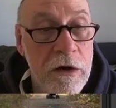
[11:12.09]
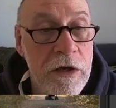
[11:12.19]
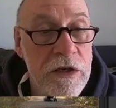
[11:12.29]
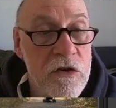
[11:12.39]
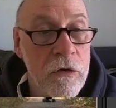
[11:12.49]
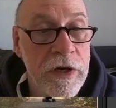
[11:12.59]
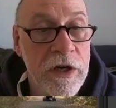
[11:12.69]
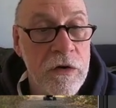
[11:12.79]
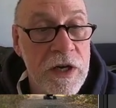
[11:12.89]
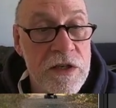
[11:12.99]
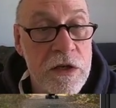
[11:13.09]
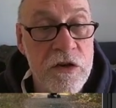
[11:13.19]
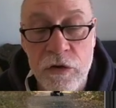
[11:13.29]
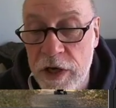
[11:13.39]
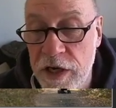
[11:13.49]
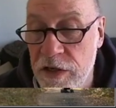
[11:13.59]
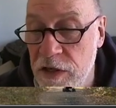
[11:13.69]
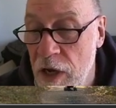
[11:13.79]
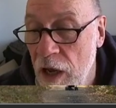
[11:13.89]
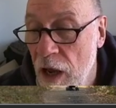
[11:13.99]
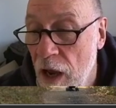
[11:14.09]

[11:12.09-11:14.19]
and it's going across the trees.